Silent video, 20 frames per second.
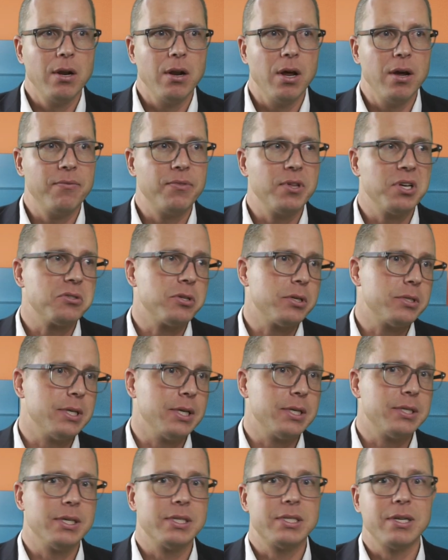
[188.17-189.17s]
Now, if there's a
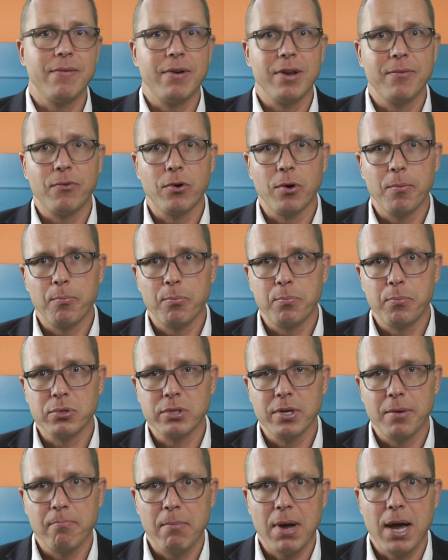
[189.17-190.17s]
60-70%
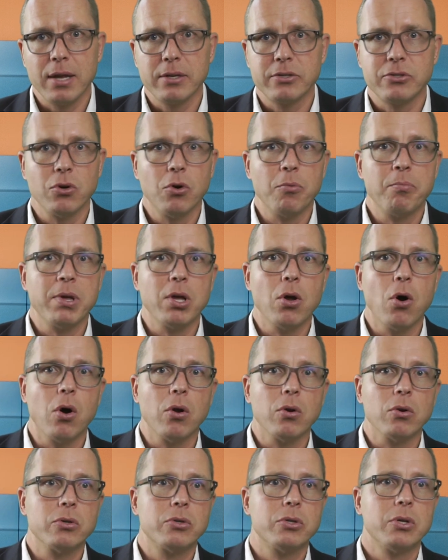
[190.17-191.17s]
match or
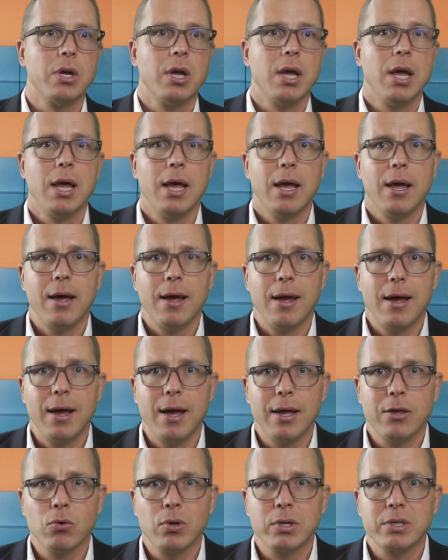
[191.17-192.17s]
beyond,
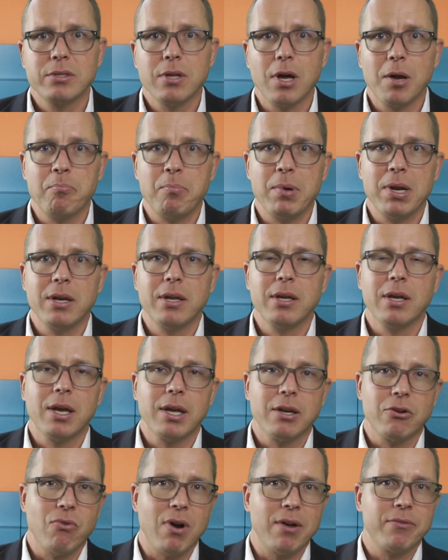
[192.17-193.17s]
uh, you can start building
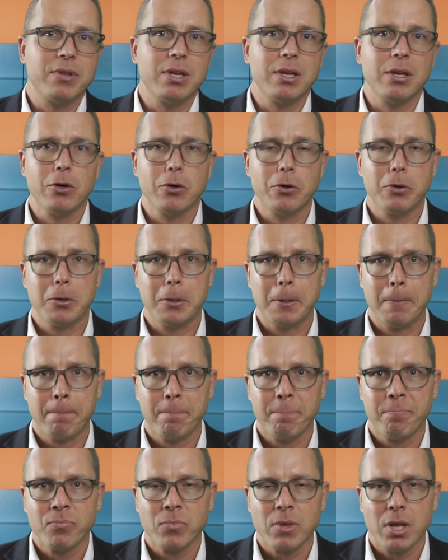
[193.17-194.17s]
and crafting your
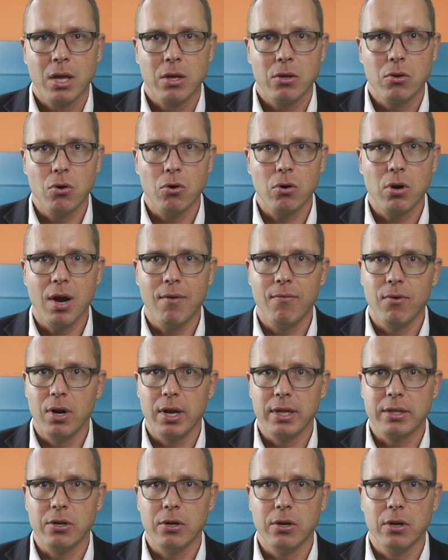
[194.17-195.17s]
your cover
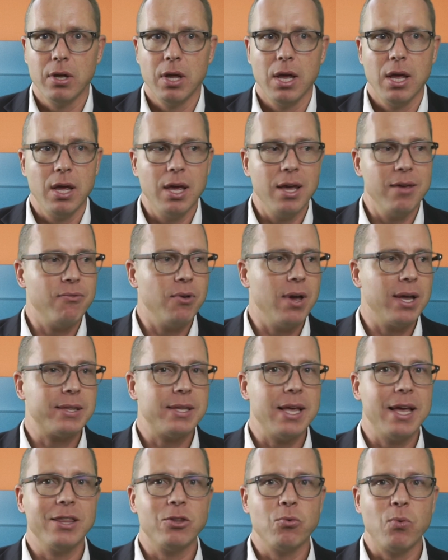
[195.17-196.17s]
letter. If you're at
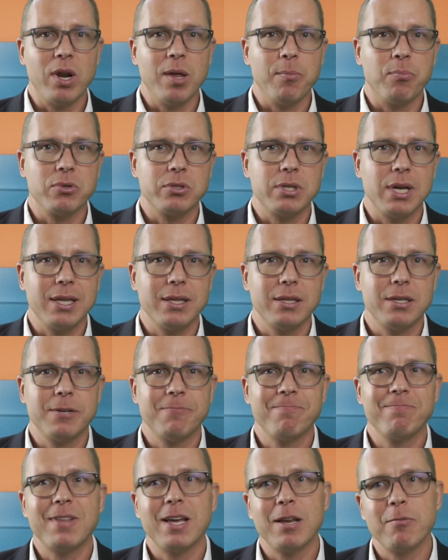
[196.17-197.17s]
10, 20%,
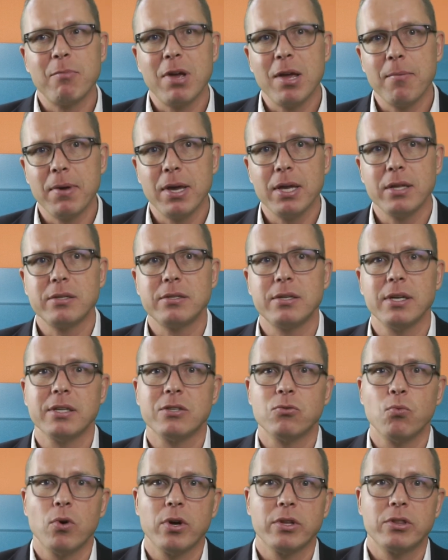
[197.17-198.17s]
then maybe it's
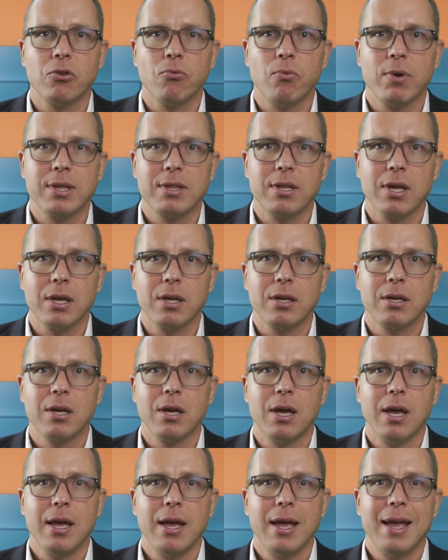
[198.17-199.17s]
it's worth to rethink
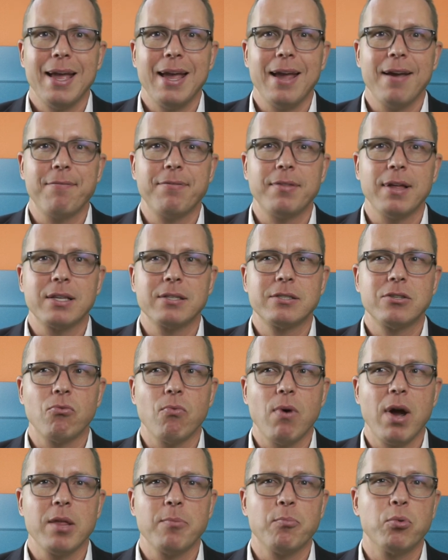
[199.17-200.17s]
if that's the
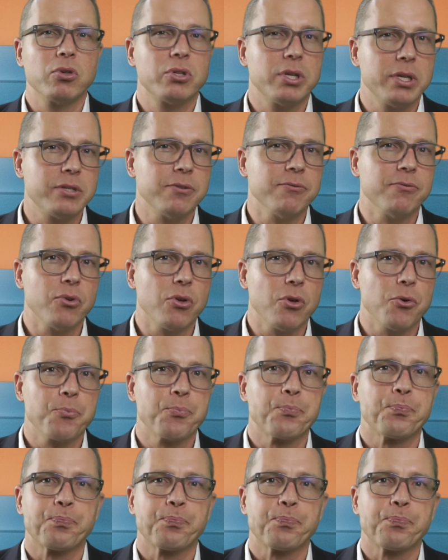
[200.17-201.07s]
right position for you.